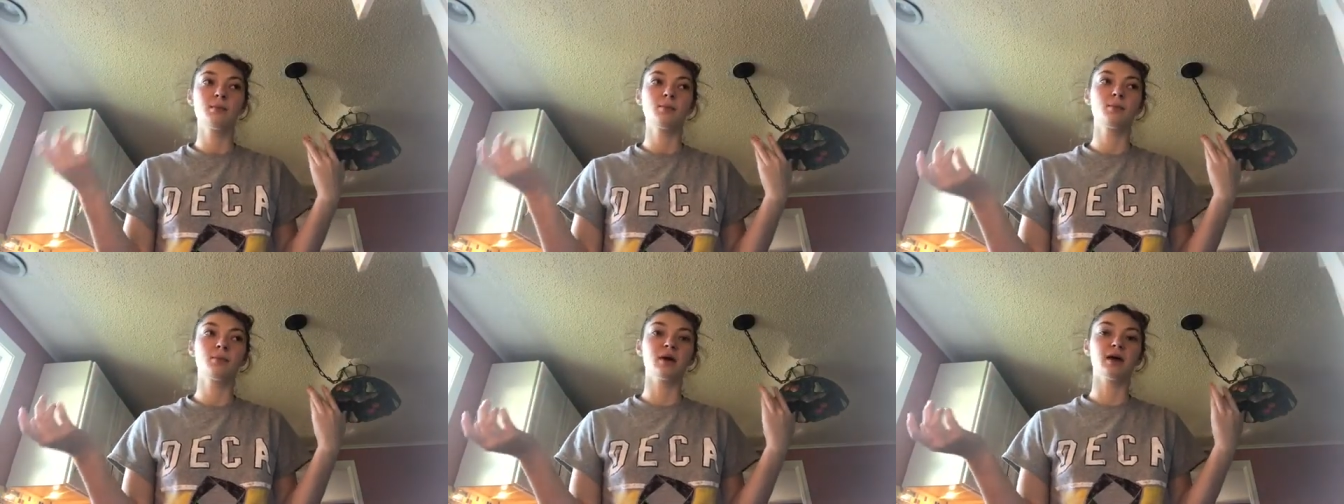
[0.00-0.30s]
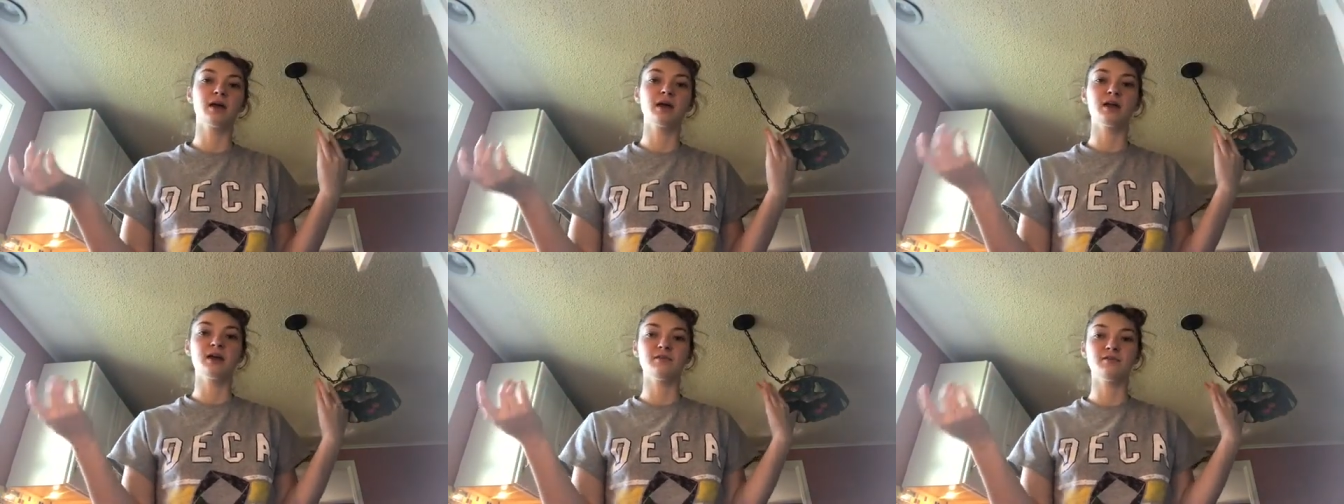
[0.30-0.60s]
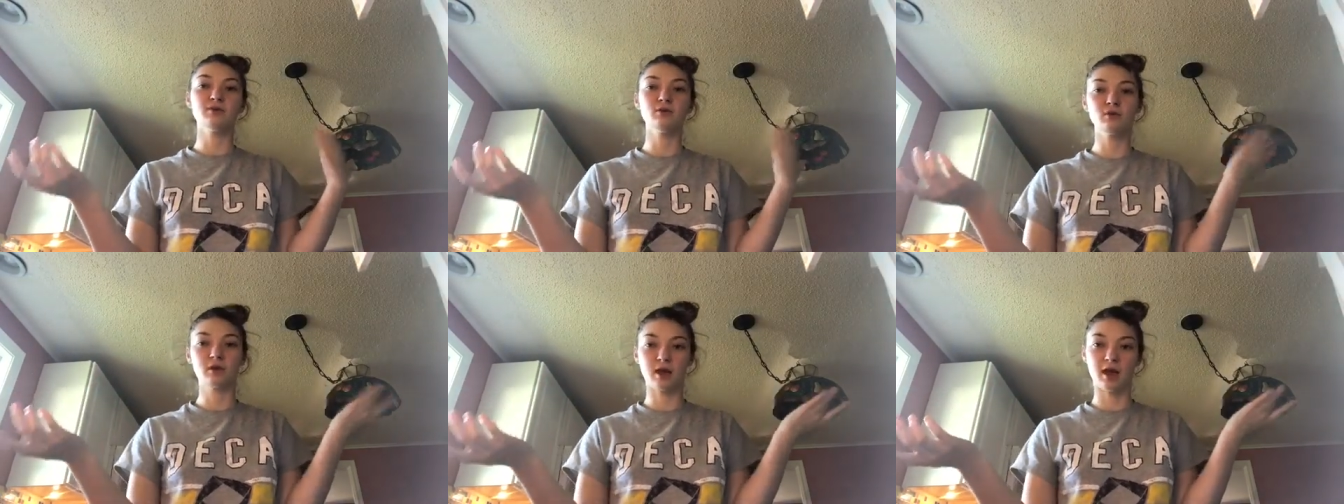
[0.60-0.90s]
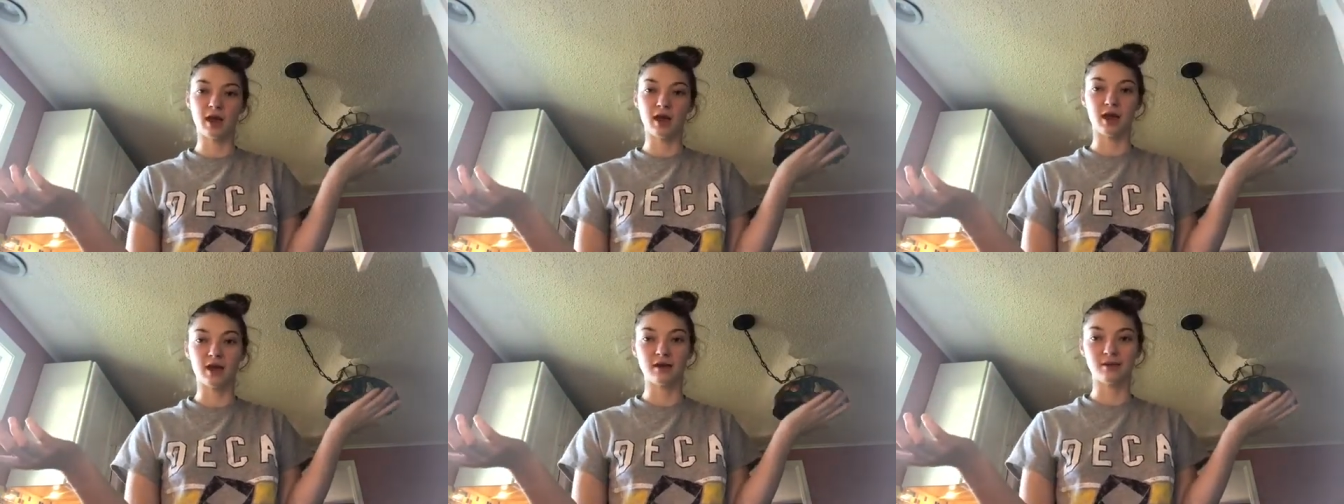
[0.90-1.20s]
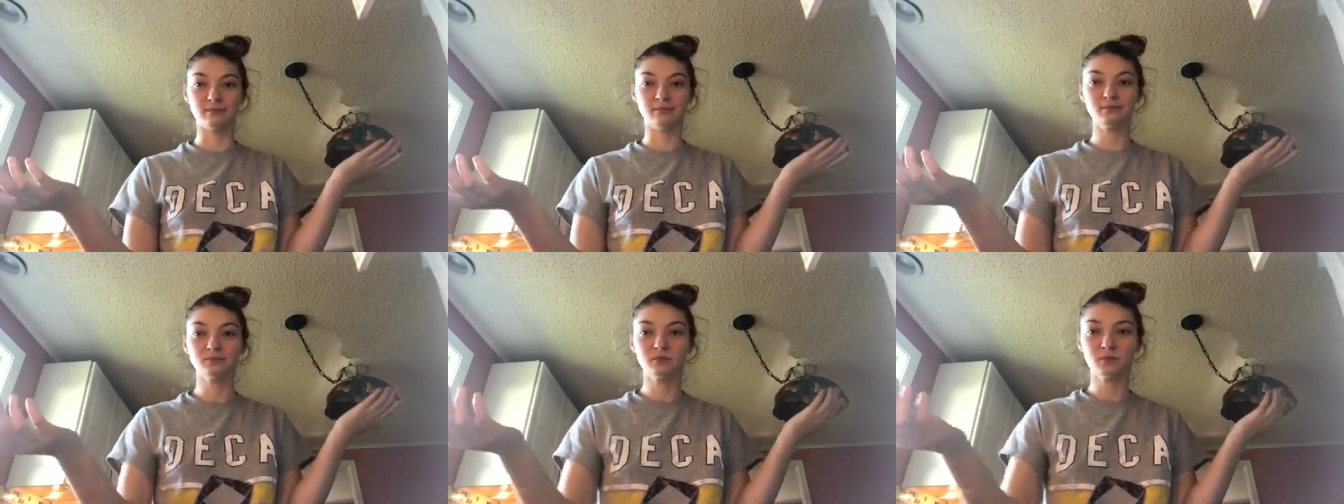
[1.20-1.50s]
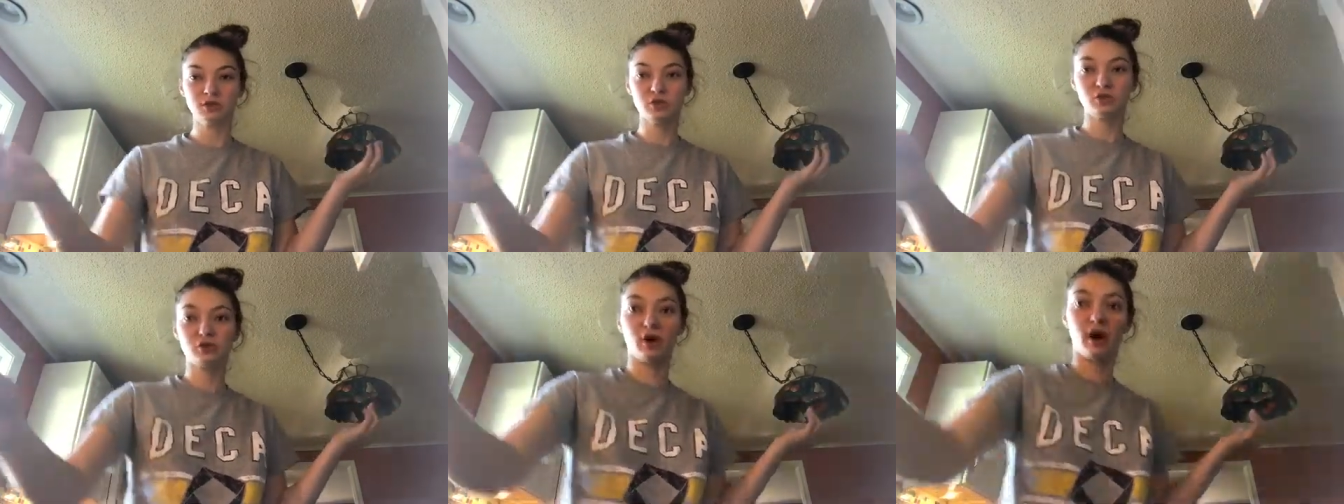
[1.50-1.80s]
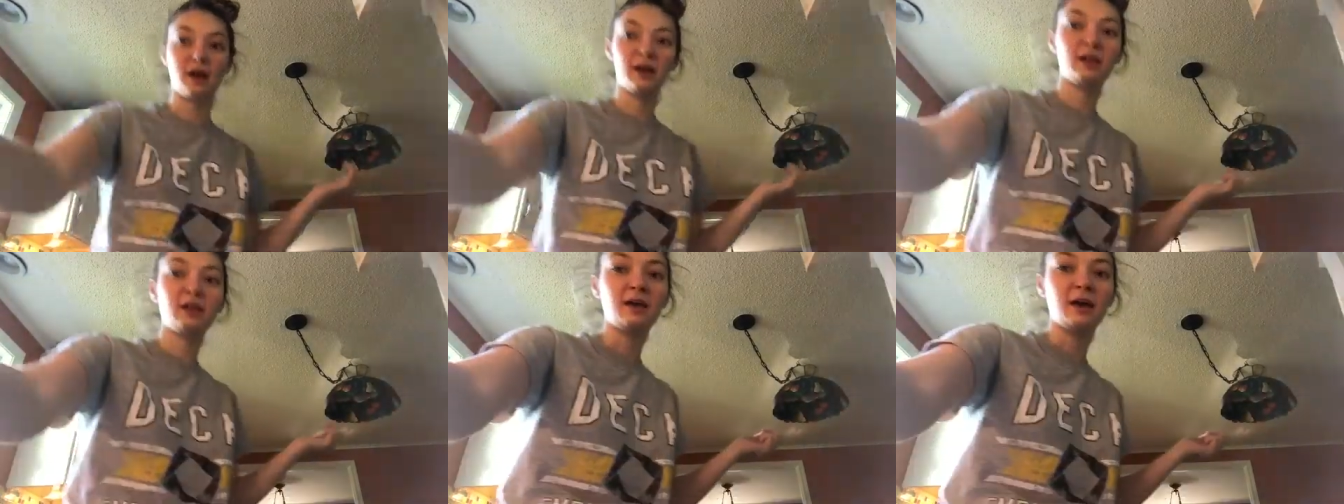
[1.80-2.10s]
but if you can,
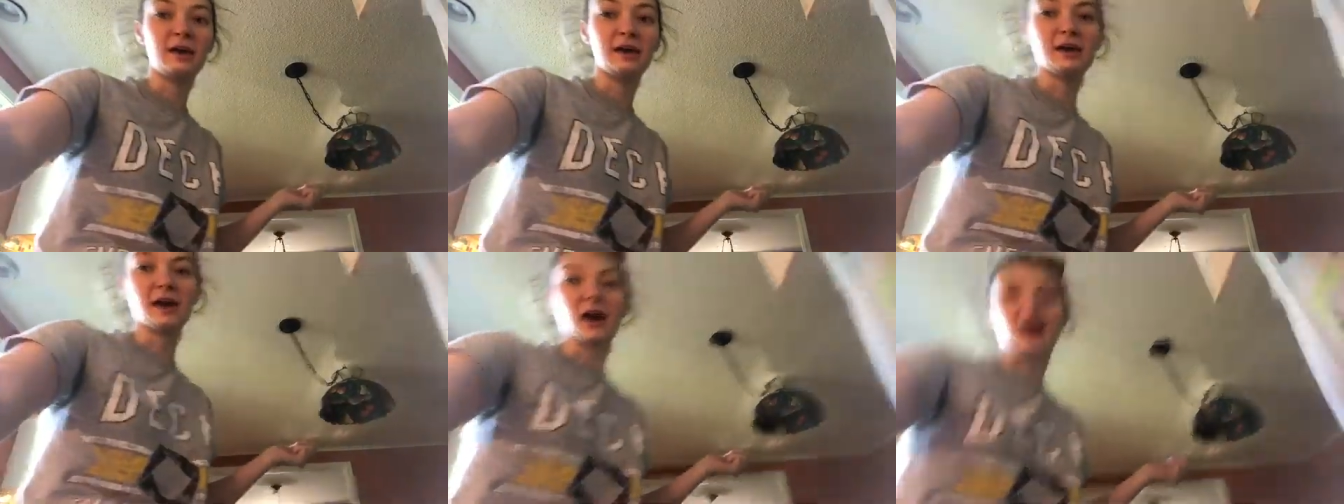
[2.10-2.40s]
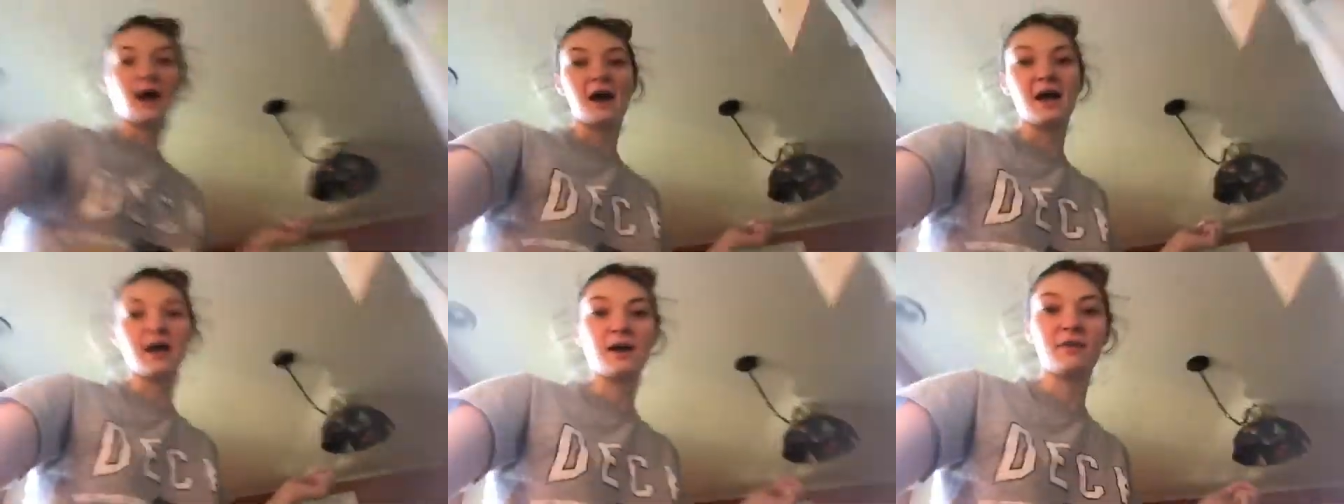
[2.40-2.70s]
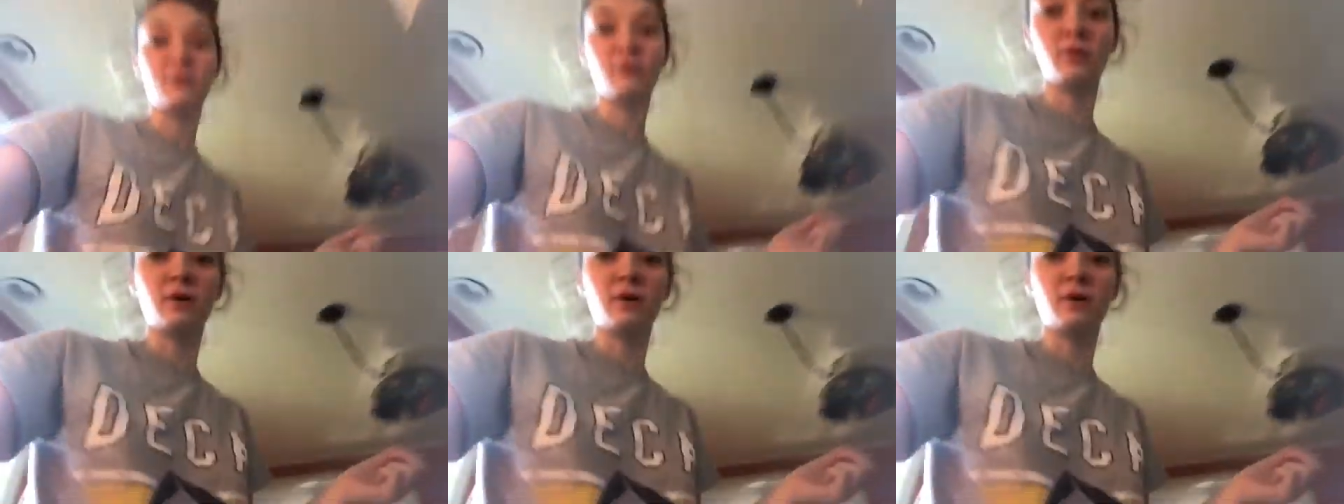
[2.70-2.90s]
try to like, I have